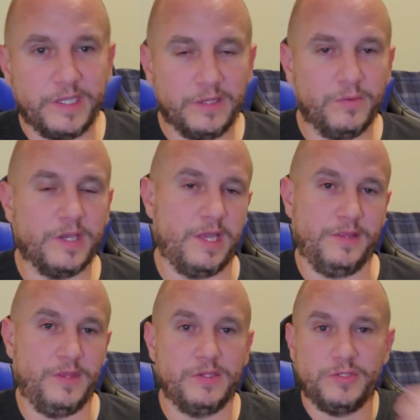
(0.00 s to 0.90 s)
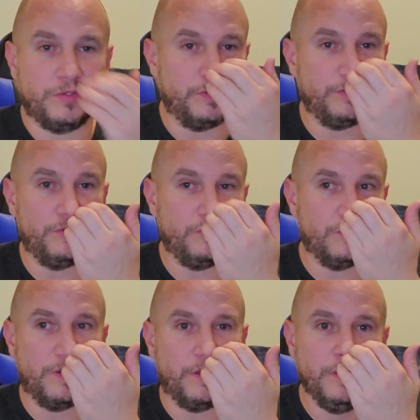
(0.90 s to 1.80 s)
What kind of things you can do
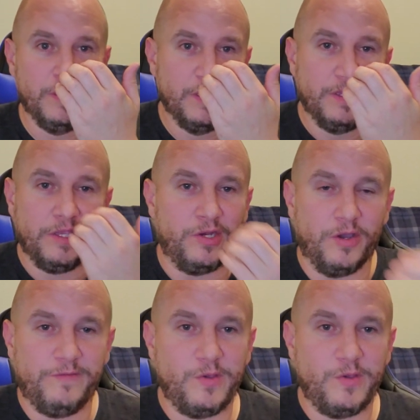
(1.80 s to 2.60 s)
when you're traveling?